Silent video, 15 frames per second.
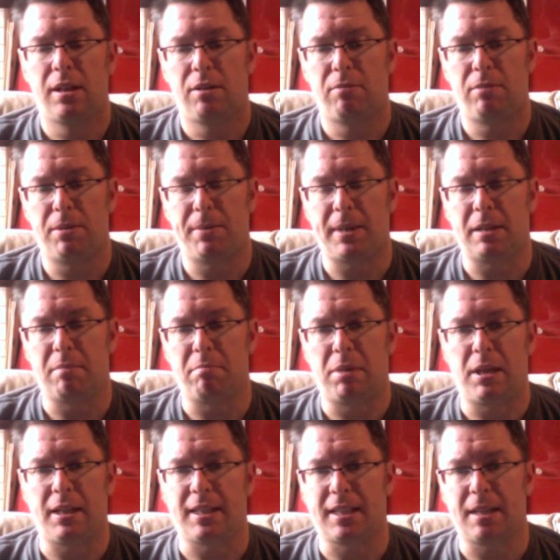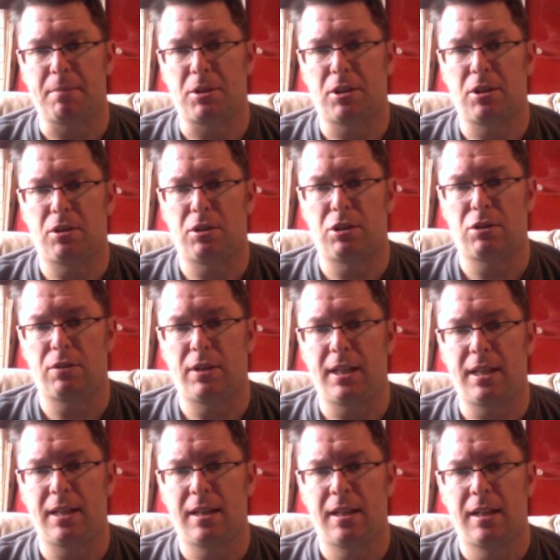where we can plug his capture card straight
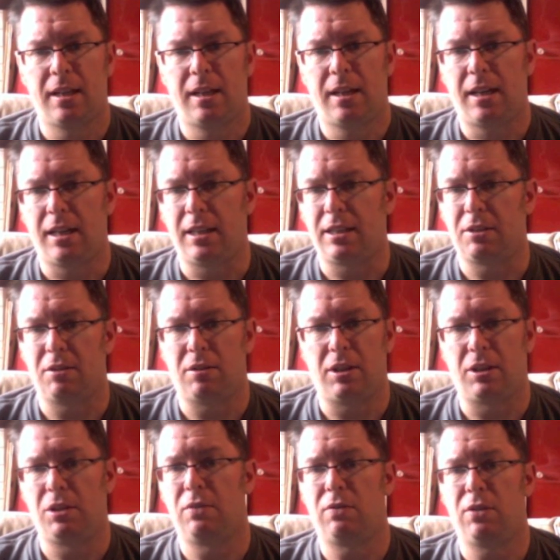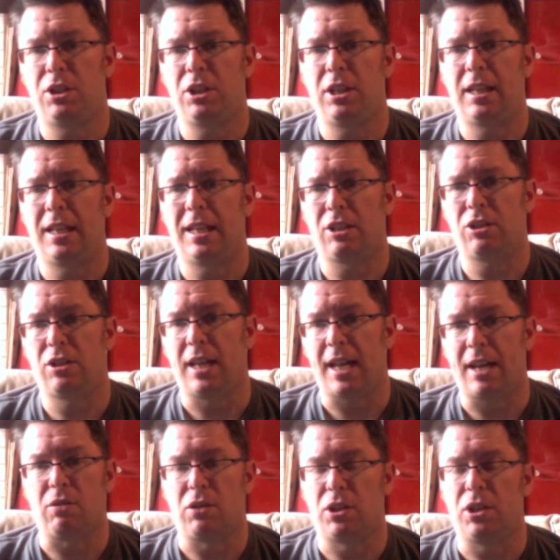in. He's got a good 3G connection
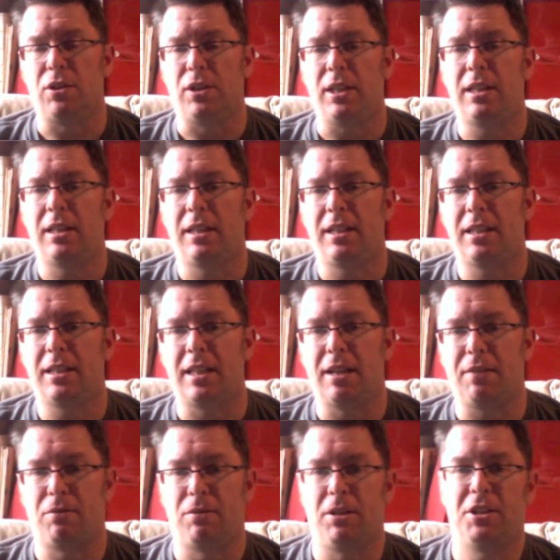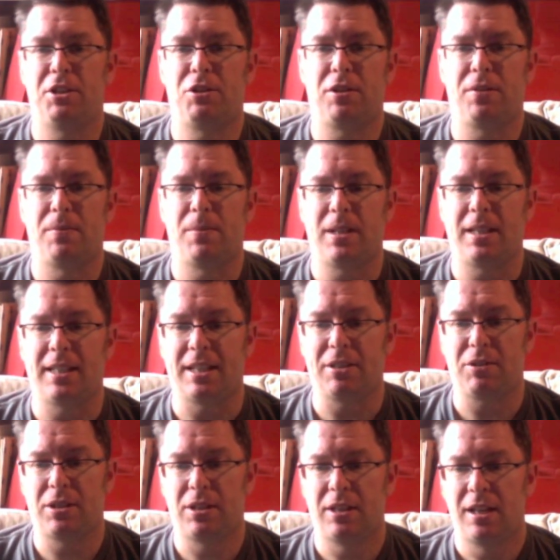outside. He doesn't have to rely on driving around his
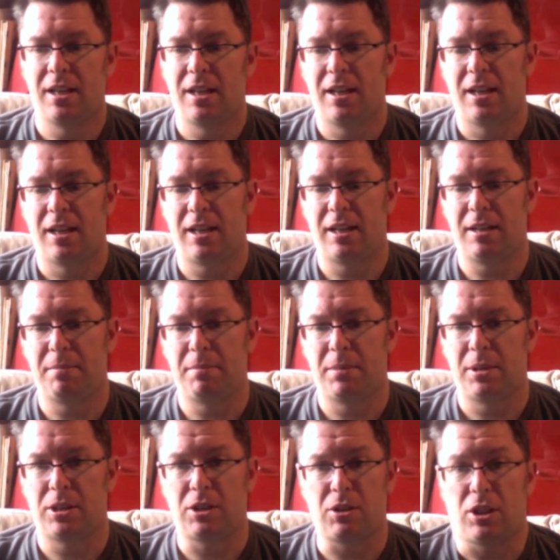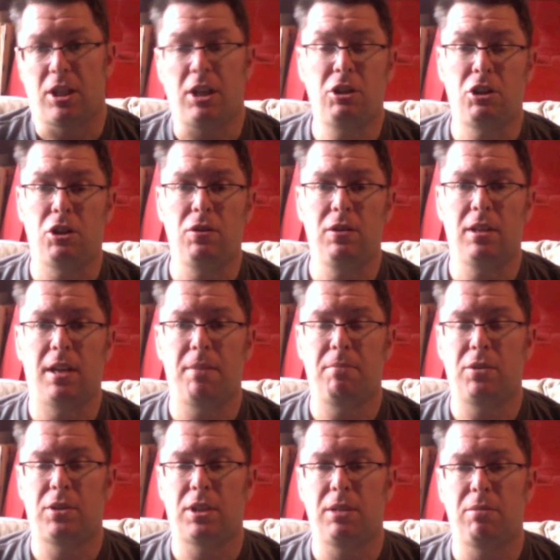house. So stay tuned and
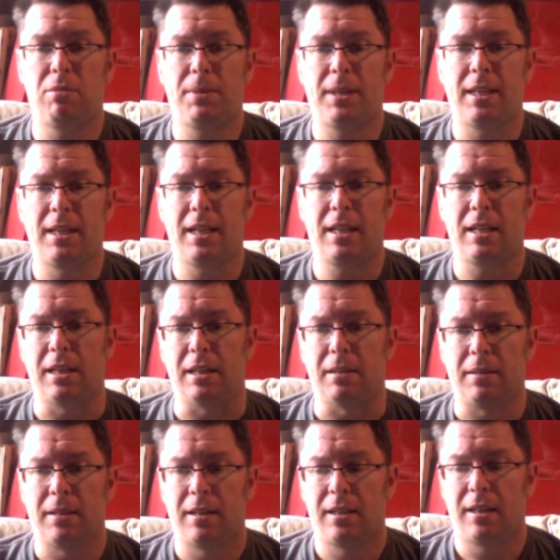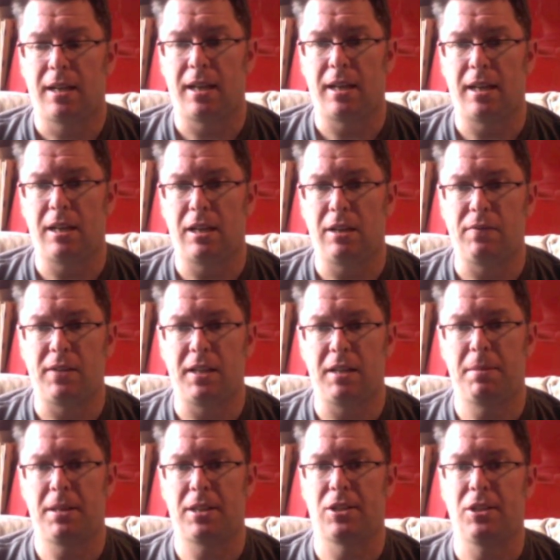we'll see what we can get here. And hopefully
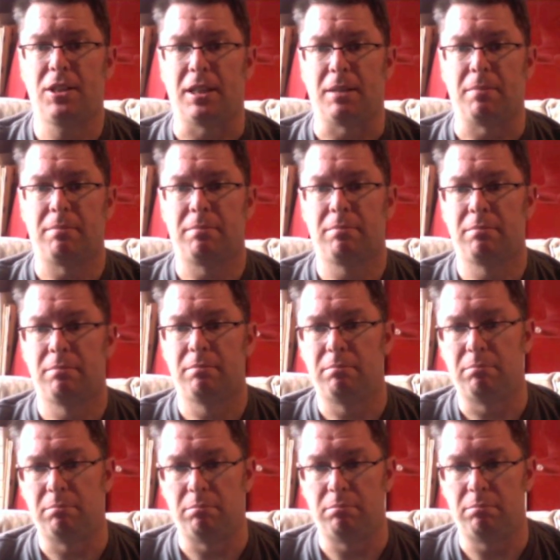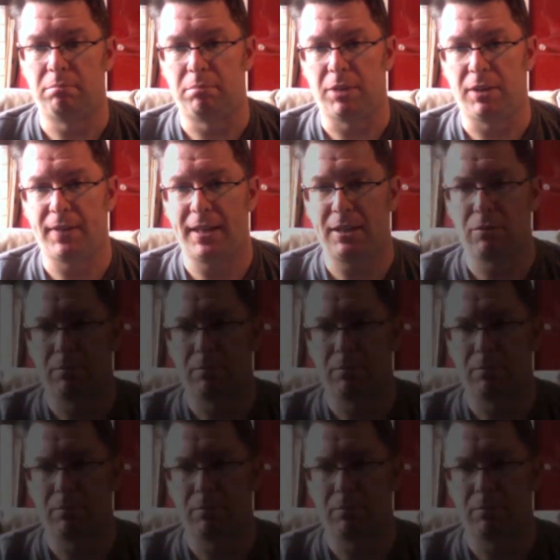it'll be exciting. Bye for now.